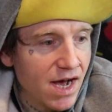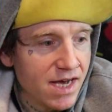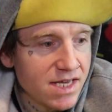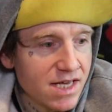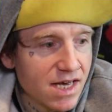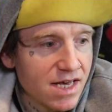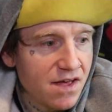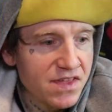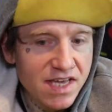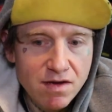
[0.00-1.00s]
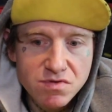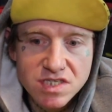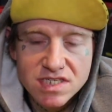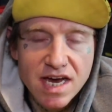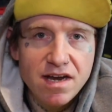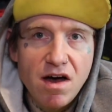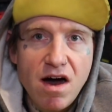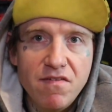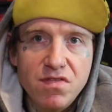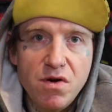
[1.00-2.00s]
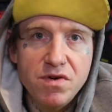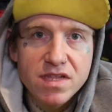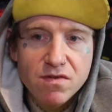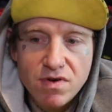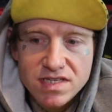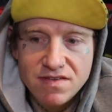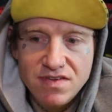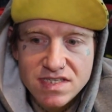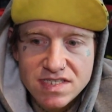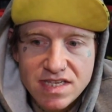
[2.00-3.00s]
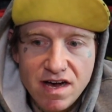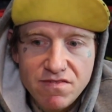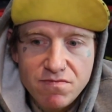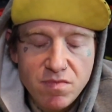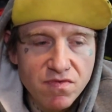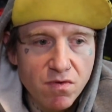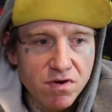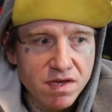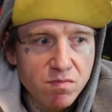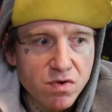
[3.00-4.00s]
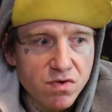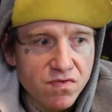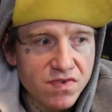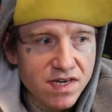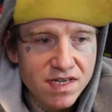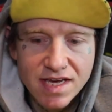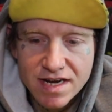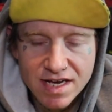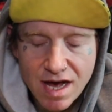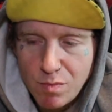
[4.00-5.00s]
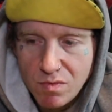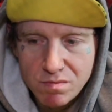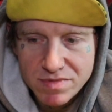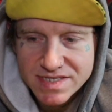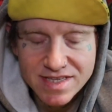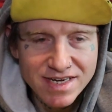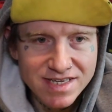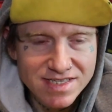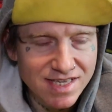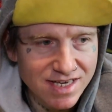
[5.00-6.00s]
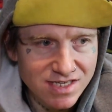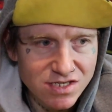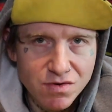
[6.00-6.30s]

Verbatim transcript: uh, I think he was just kind of offloading the rest of his stuff before he moved, and he had a couple miscellaneous things.